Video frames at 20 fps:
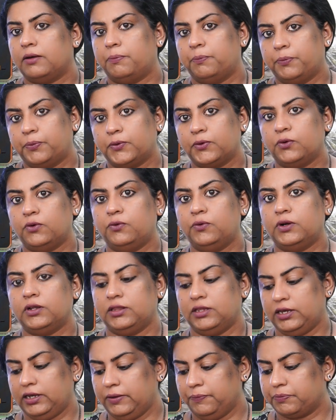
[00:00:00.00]
proved
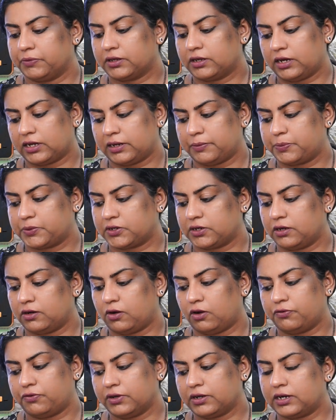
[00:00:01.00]
the corruption
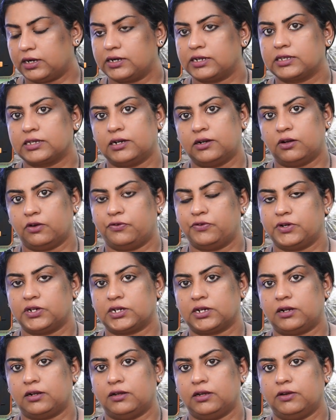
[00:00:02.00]
of a concerned
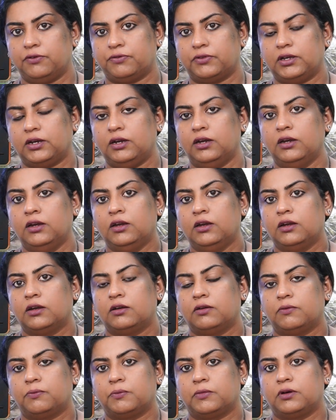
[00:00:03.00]
official, if the
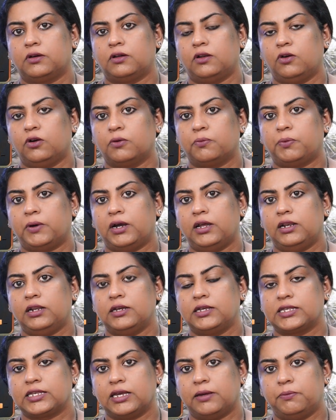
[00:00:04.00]
Lokpal
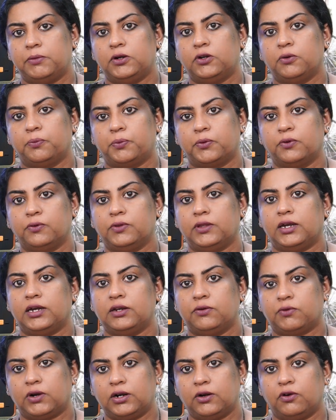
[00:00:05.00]
is able to prove that
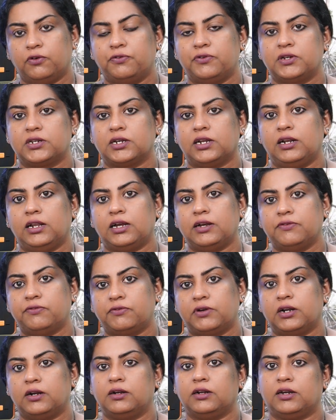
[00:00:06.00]
one official have
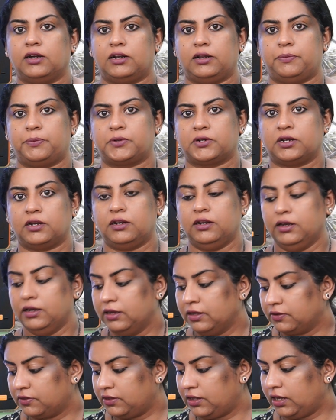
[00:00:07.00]
done corruption,
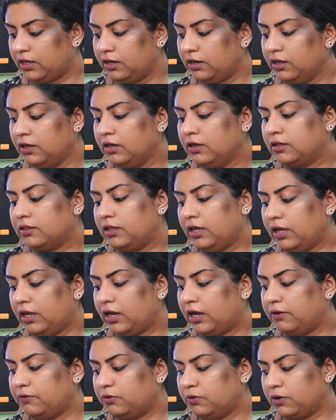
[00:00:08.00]
then they
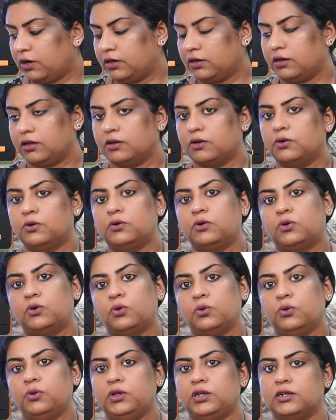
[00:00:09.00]
have to undergo
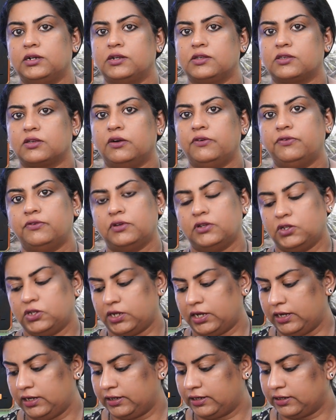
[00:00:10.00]
2 years of
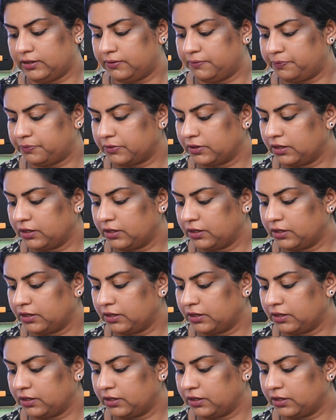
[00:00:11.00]
jail term.